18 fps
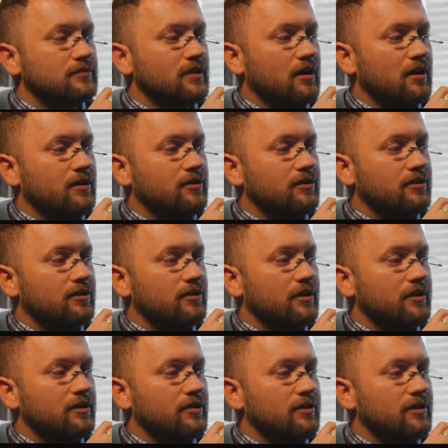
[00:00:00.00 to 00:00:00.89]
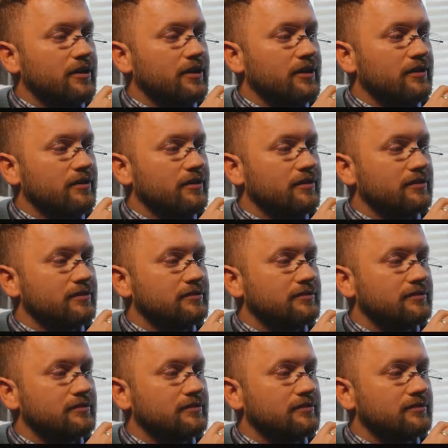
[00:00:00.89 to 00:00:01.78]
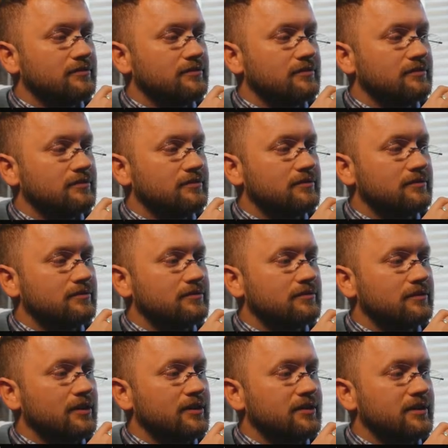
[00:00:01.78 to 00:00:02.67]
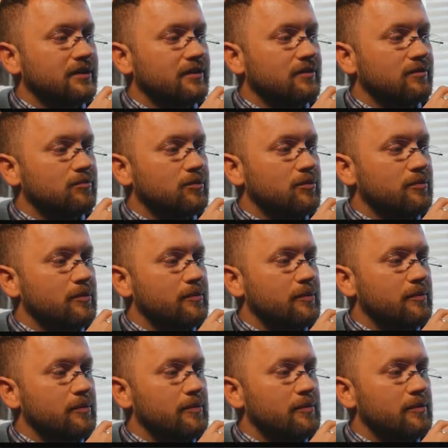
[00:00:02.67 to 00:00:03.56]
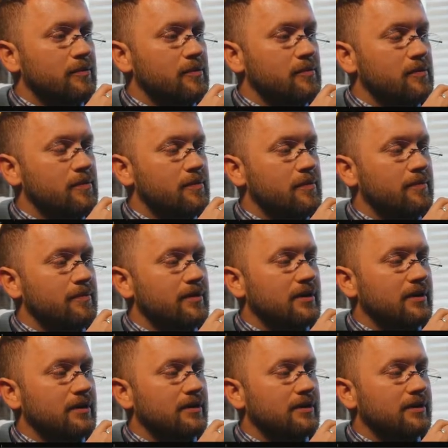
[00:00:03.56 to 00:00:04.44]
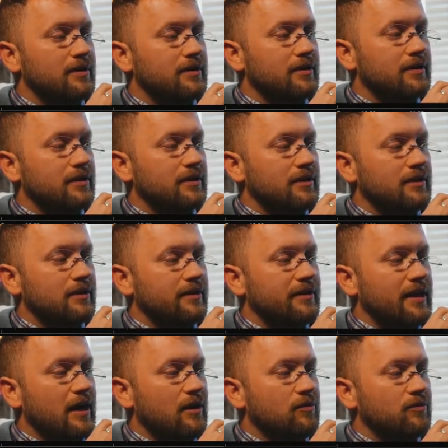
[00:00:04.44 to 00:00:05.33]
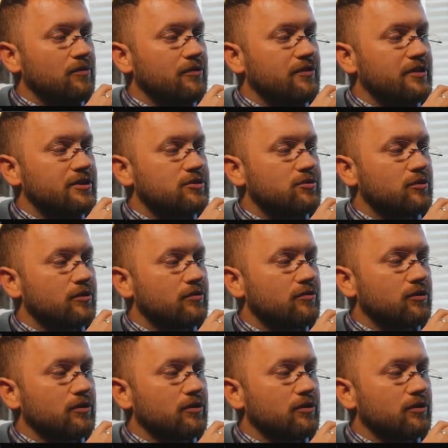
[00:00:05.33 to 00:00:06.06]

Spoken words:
under here, right there, boop, boop, boop, boop, boop, boop, boop, this would have